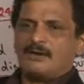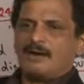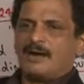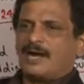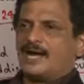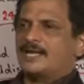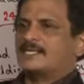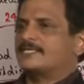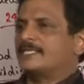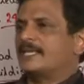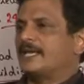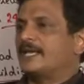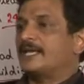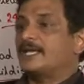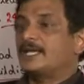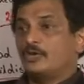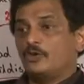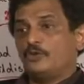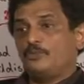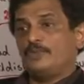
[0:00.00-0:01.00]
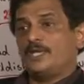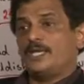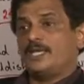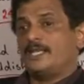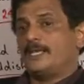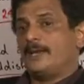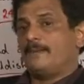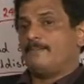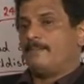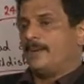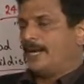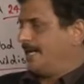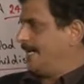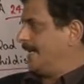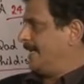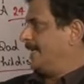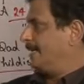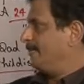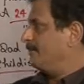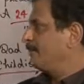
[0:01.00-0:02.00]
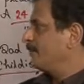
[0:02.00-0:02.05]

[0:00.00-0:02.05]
asking, give me the money.